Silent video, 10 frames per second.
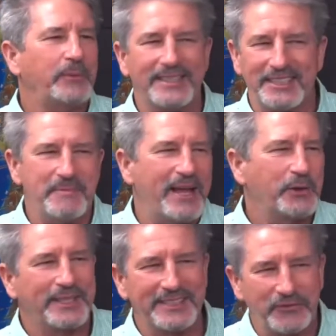We got these
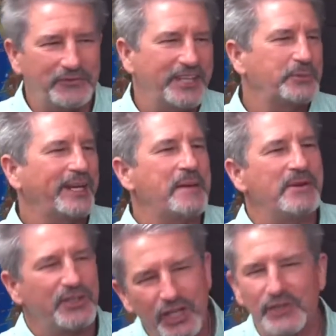mangoes, we got this fish. We came
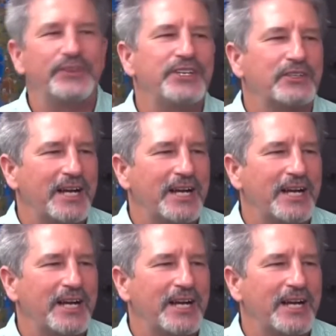here just for your